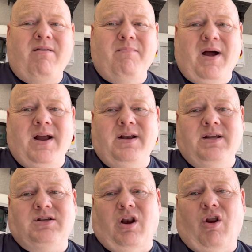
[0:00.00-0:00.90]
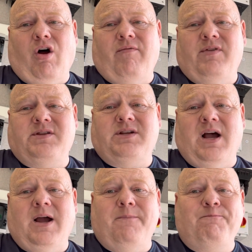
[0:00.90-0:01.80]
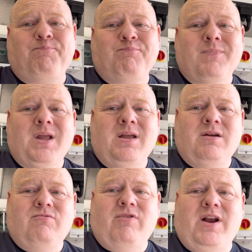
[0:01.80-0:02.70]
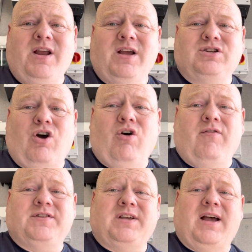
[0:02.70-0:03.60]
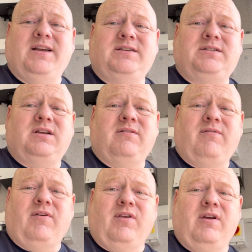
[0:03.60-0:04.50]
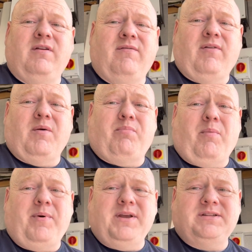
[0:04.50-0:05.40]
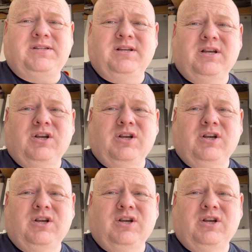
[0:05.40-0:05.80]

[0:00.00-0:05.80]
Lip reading: in mind is a lot of the time radiators are oversized for the properties.